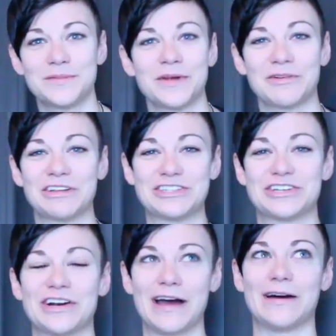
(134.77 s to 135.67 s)
I'm not really
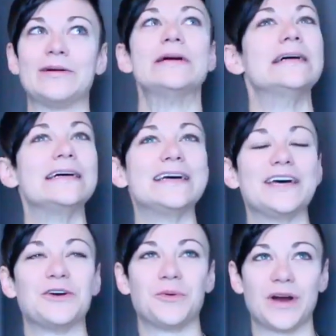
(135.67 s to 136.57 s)
sure how
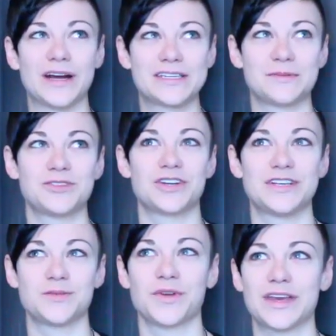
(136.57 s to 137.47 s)
it works. I'm sure
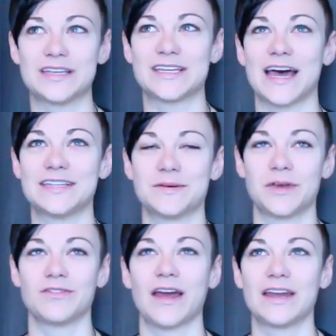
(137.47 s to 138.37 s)
he's rolling his eyes at
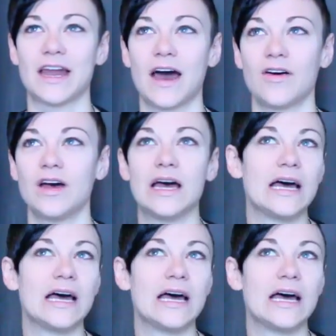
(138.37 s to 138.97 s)
me right now.